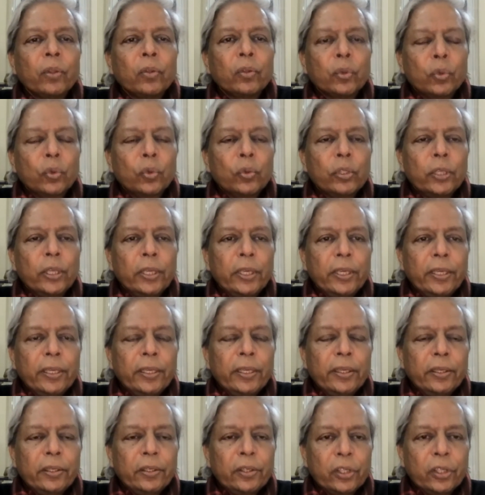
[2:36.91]
through
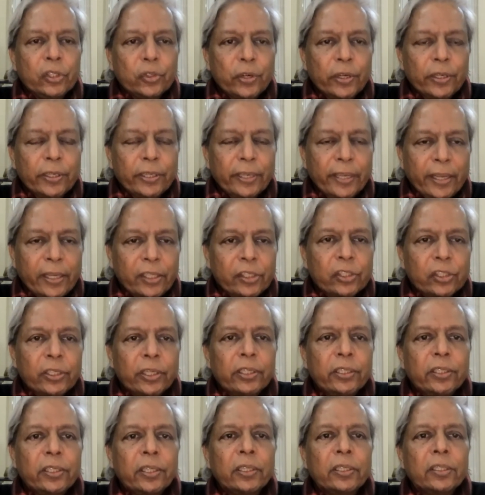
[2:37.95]
the district health
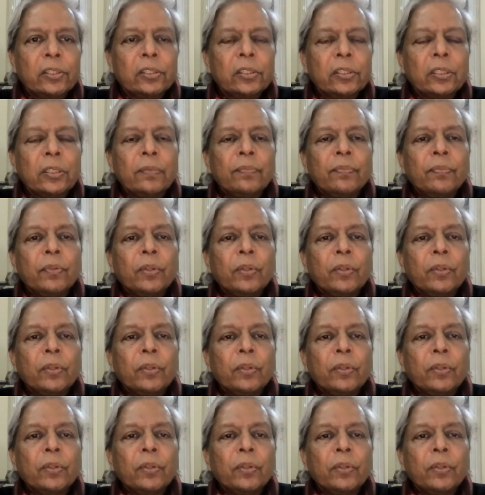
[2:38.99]
centers,